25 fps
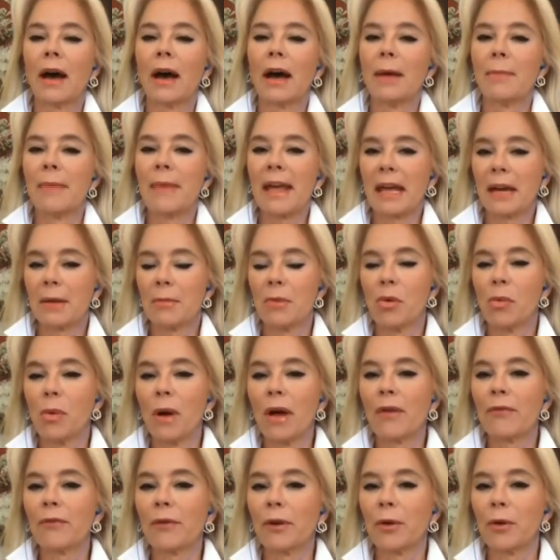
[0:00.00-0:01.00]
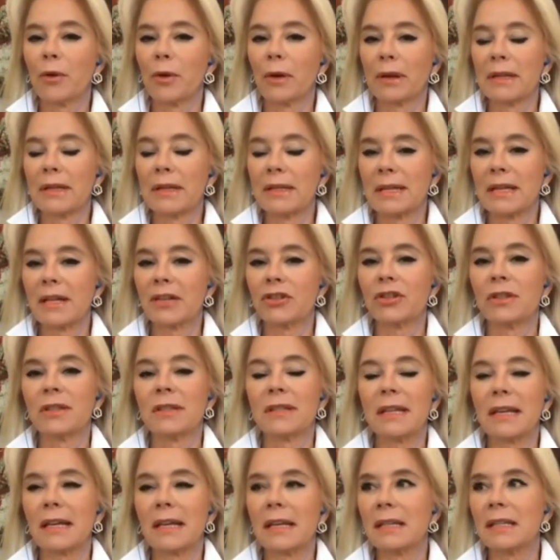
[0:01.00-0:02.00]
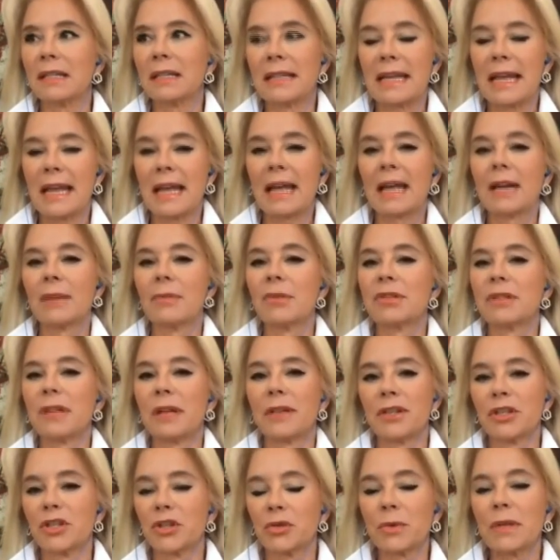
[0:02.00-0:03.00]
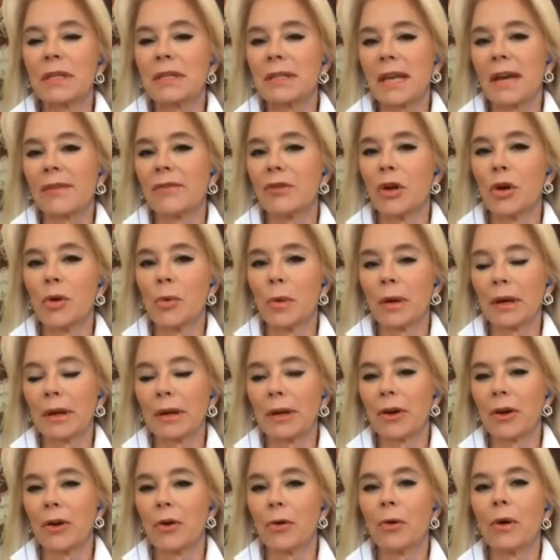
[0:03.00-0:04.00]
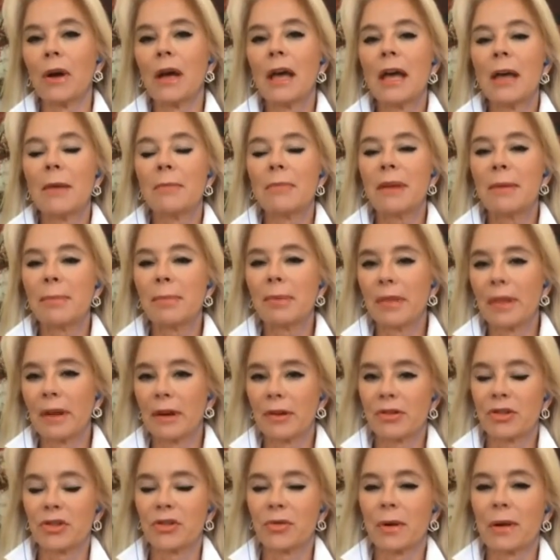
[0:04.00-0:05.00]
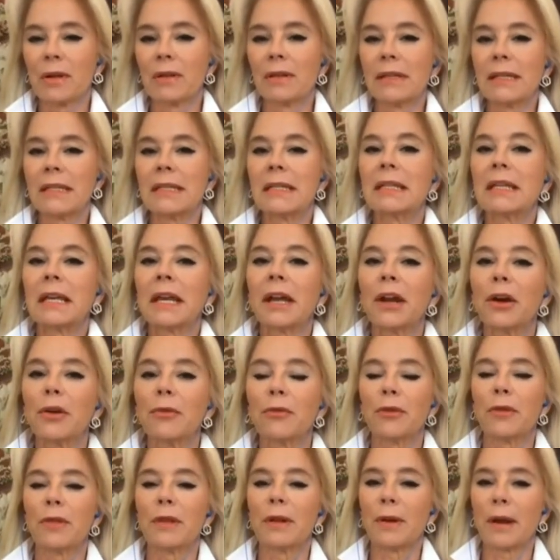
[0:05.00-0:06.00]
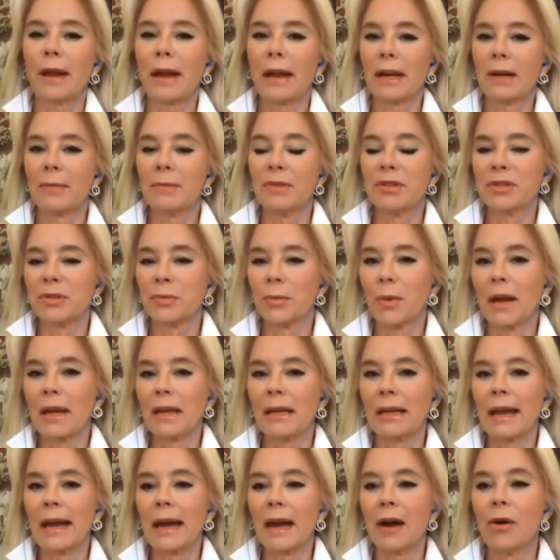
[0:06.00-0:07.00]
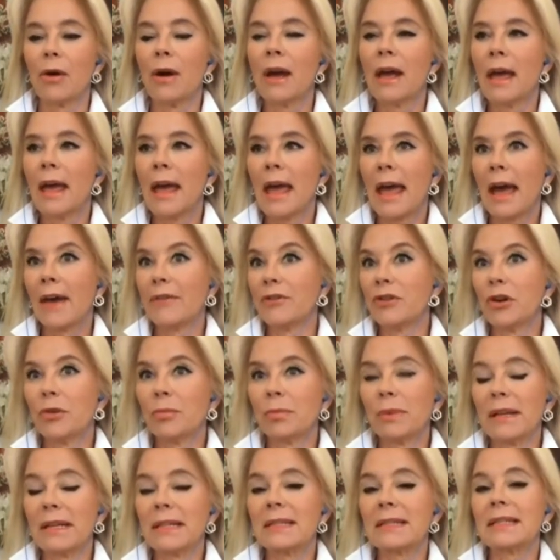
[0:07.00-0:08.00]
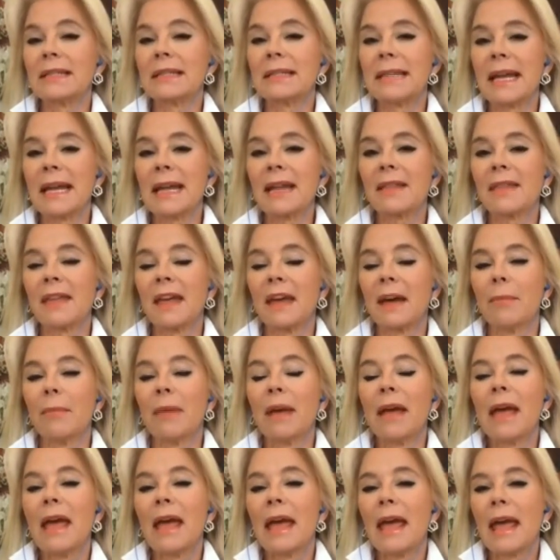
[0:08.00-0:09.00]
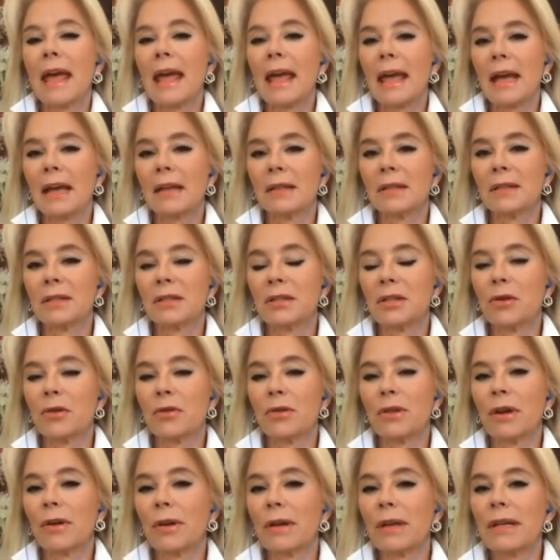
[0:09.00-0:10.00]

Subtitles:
animal welfare organizations is the animals on the streets have nowhere to go. People that are struggling to care for their animals right now have no place to take them. And so there